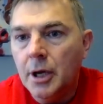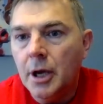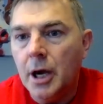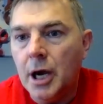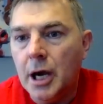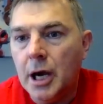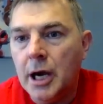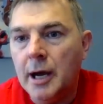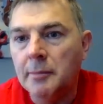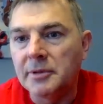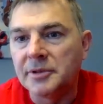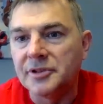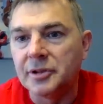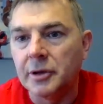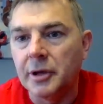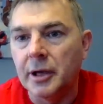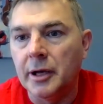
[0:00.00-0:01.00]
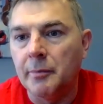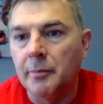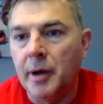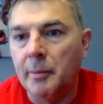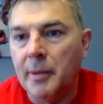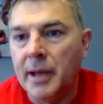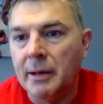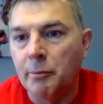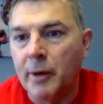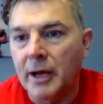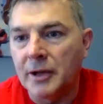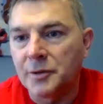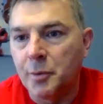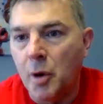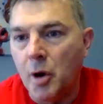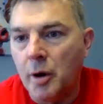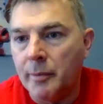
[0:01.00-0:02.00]
Um, uh, my man
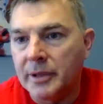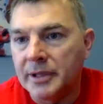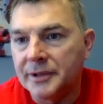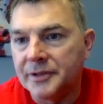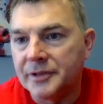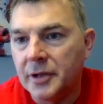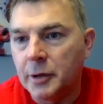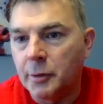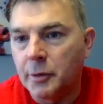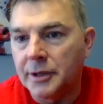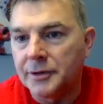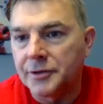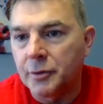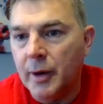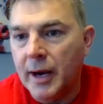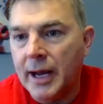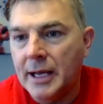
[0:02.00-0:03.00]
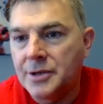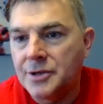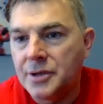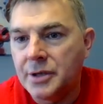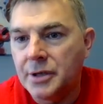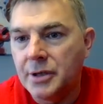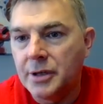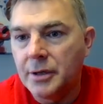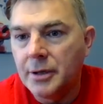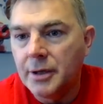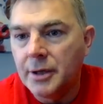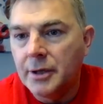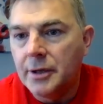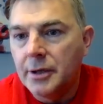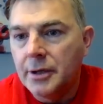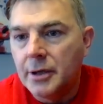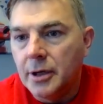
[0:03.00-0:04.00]
Rexbo, I'm considering a strategy
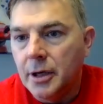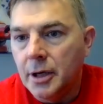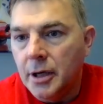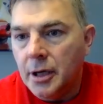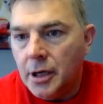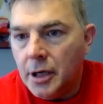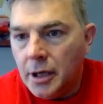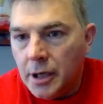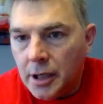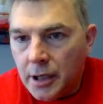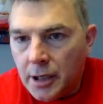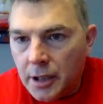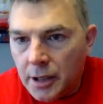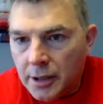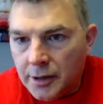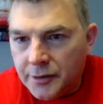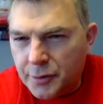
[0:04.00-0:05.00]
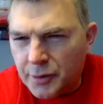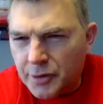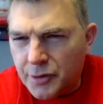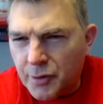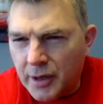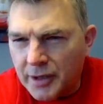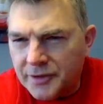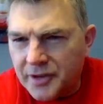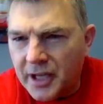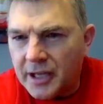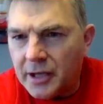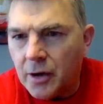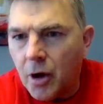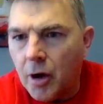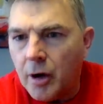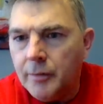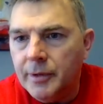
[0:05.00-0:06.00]
uh, to address
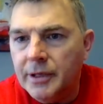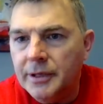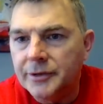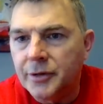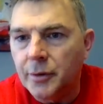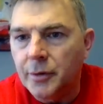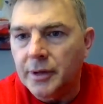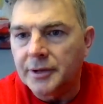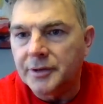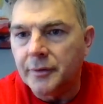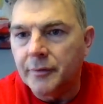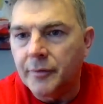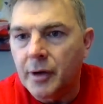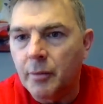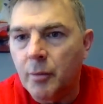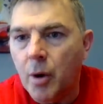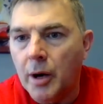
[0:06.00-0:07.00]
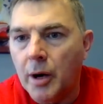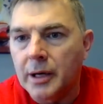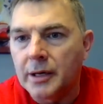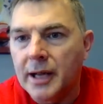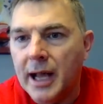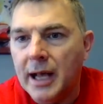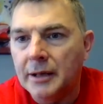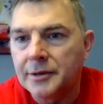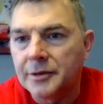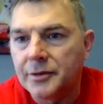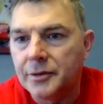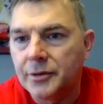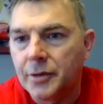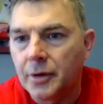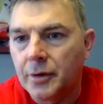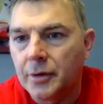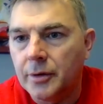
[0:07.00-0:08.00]
taking RMDs during a severe market
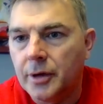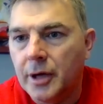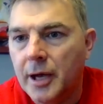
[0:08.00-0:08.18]
downturn.